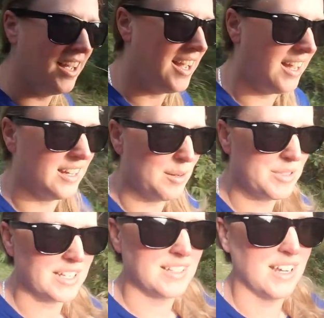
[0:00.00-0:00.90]
And I'm
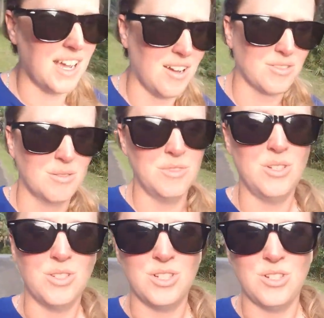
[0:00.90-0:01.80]
testing out some new
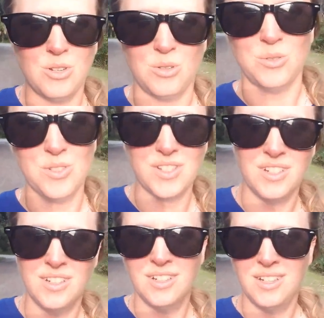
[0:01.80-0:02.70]
shoes.
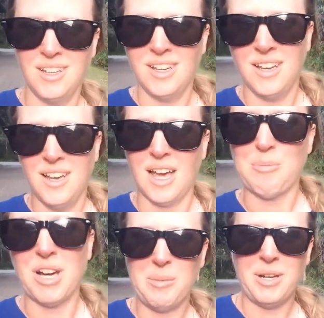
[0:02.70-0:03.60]
I
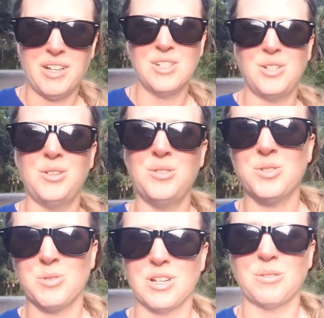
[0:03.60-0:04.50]
bought a pair of shoes
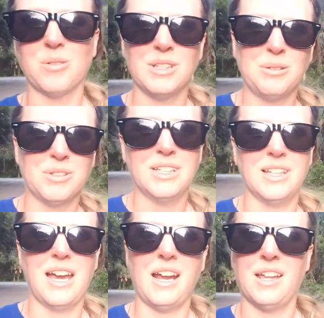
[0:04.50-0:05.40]
which I really
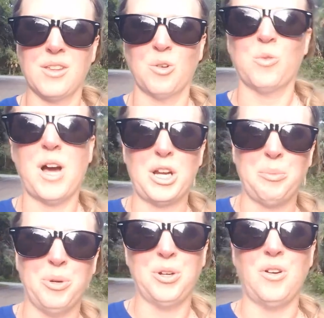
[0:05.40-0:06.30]
like. They're
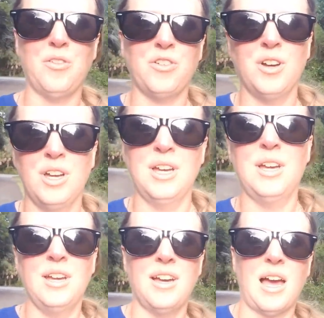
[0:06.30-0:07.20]
waterproof.
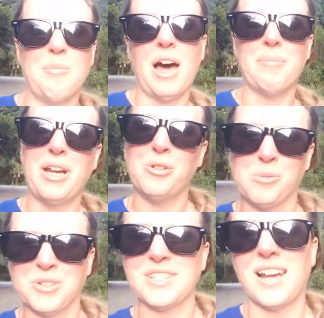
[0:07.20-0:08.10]
I bought my
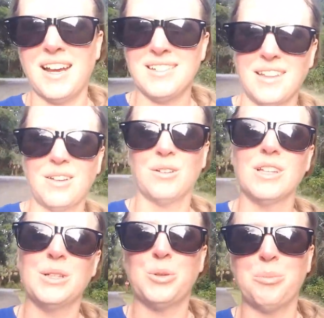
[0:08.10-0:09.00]
normal size and they're a
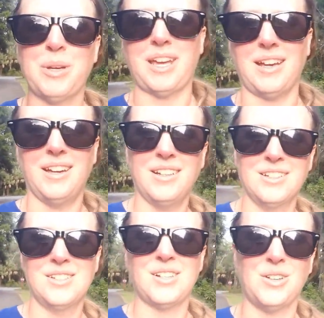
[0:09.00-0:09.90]
little big.
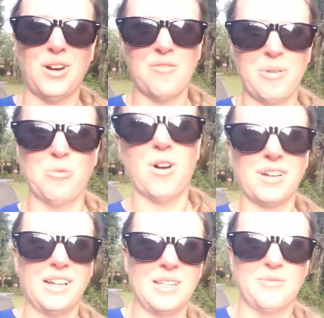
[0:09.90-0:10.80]
So I've been
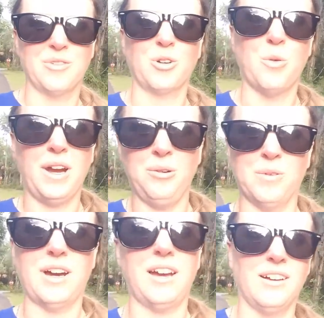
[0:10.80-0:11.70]
walking in them for quite a
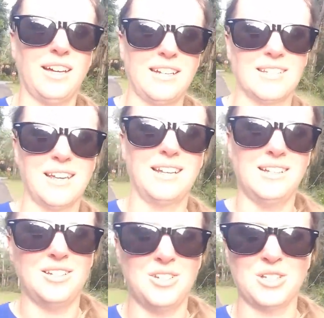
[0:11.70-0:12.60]
while. I decided
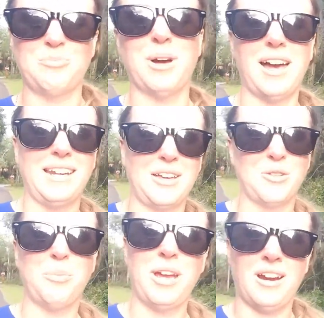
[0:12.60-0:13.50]
to just buy another
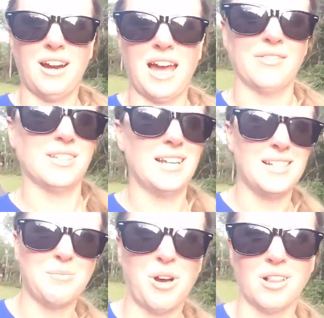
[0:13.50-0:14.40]
pair, half size
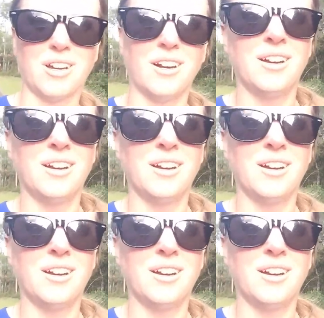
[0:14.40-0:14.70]
smaller,